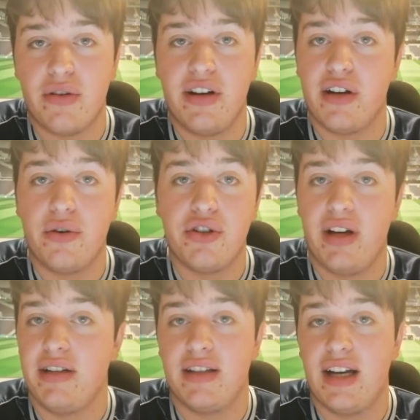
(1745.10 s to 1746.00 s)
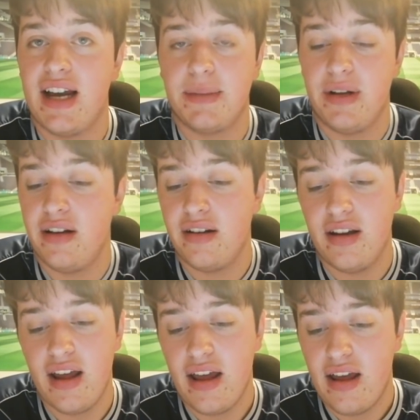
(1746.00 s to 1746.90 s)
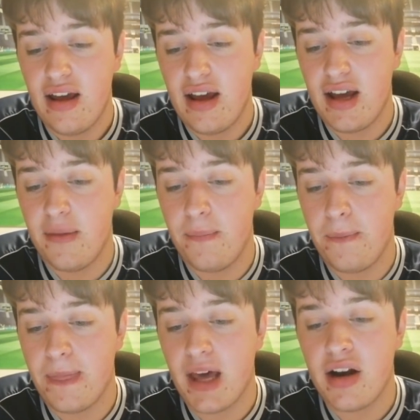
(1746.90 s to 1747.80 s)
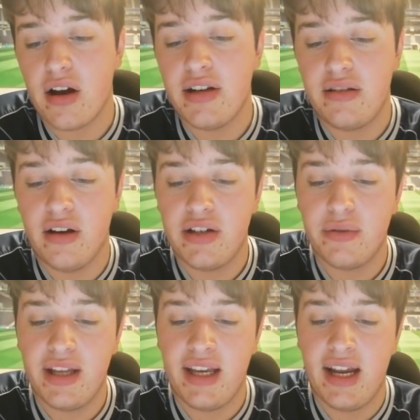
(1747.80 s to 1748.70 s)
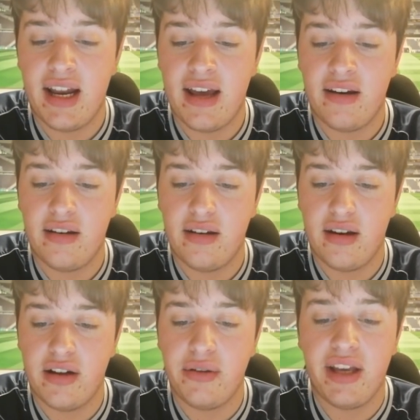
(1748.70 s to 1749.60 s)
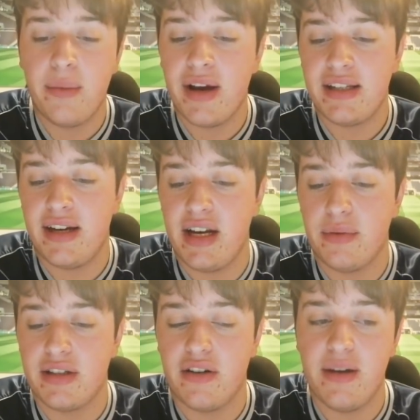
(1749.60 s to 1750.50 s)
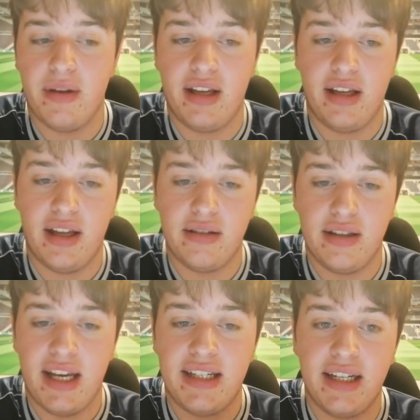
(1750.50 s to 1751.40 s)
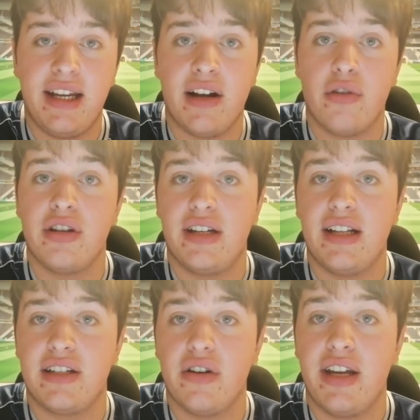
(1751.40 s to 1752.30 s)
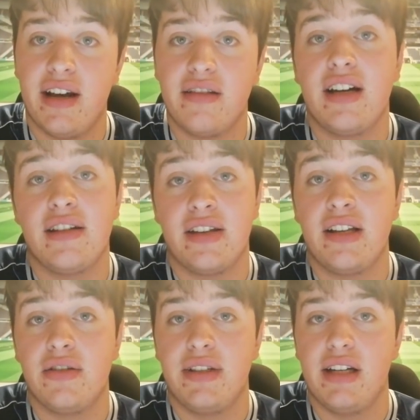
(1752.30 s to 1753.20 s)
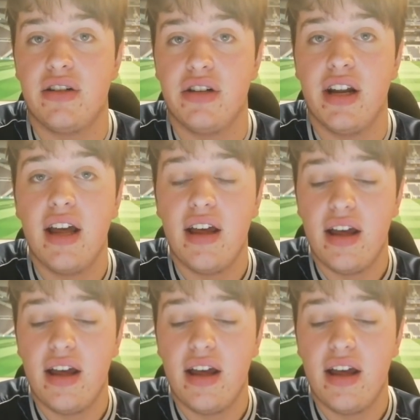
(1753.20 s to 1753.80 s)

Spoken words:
going to negotiate until the last minute. I don't think he wasted anyone's time. I think he did get other deals done. He got that Celso deal done,